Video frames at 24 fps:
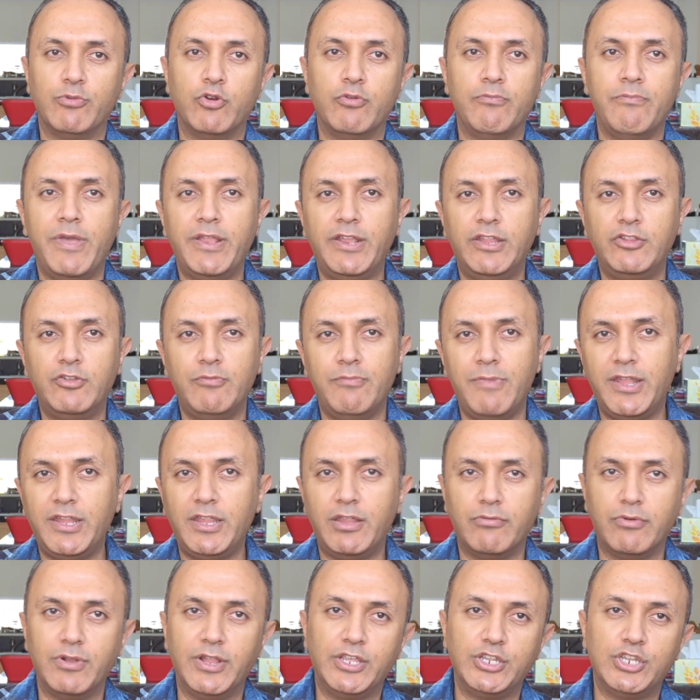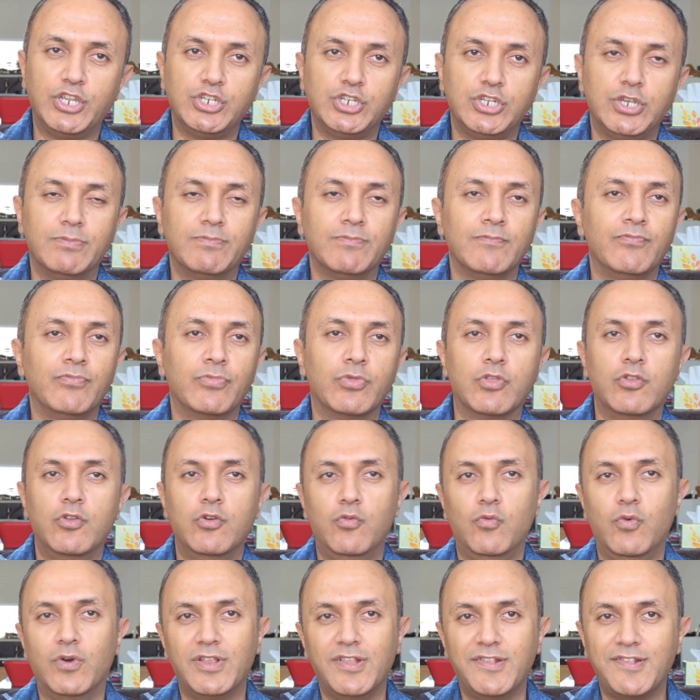or many-to-many relationship.
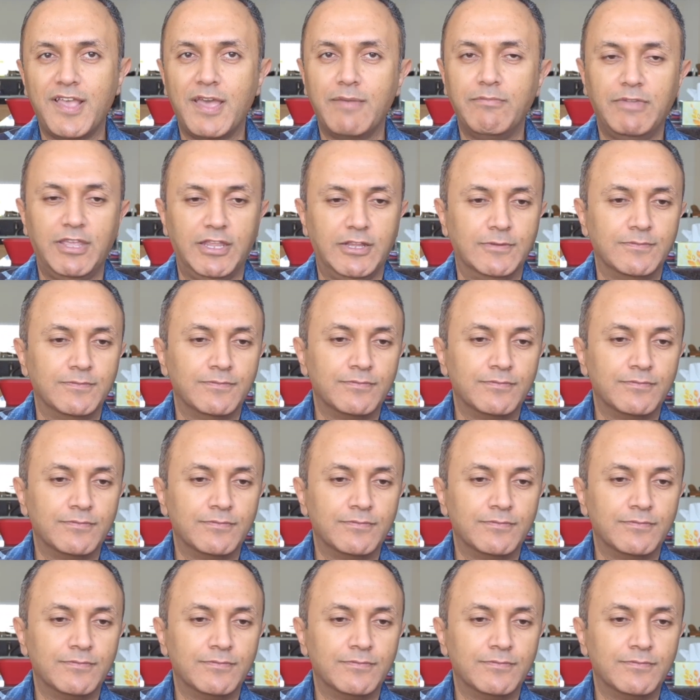What does that mean?